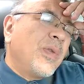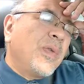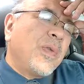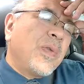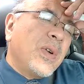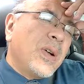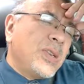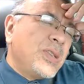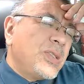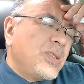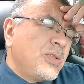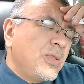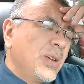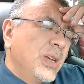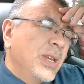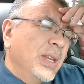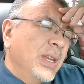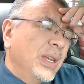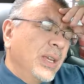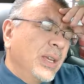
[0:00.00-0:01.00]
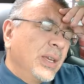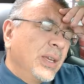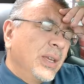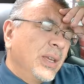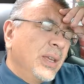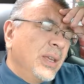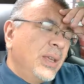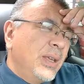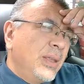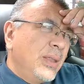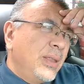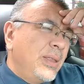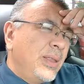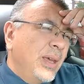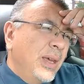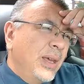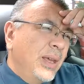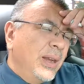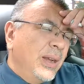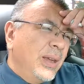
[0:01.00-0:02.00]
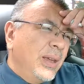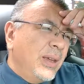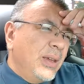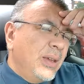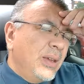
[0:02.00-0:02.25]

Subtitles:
frustrating than